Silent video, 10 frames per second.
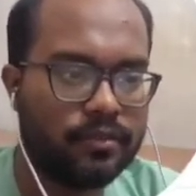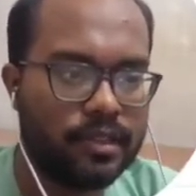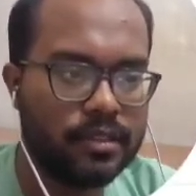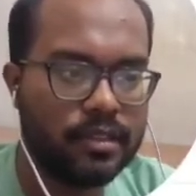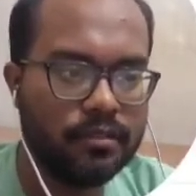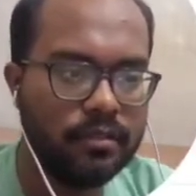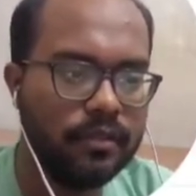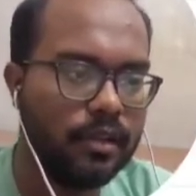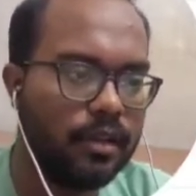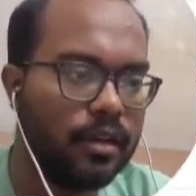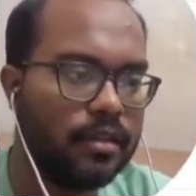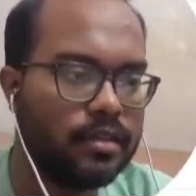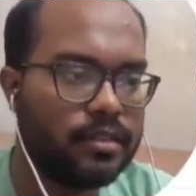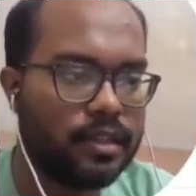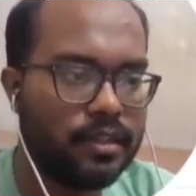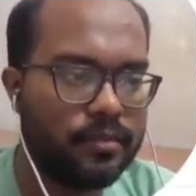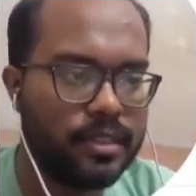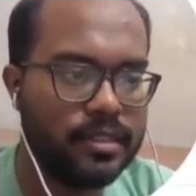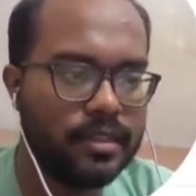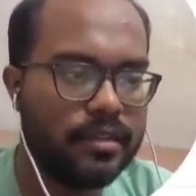Firstly we will understand the
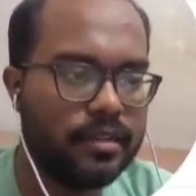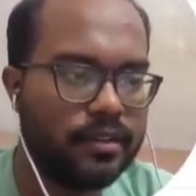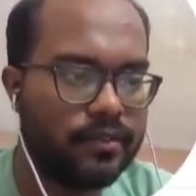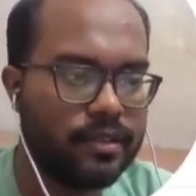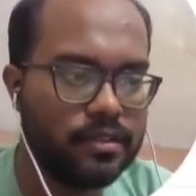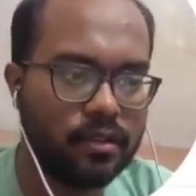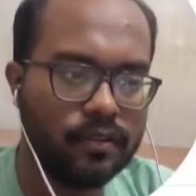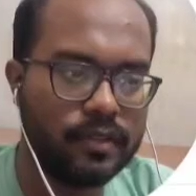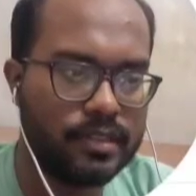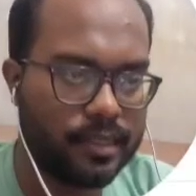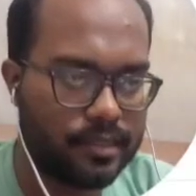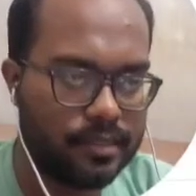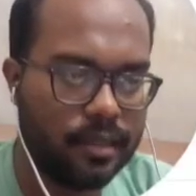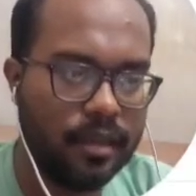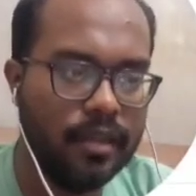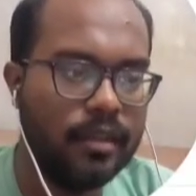basic interface of this Excel,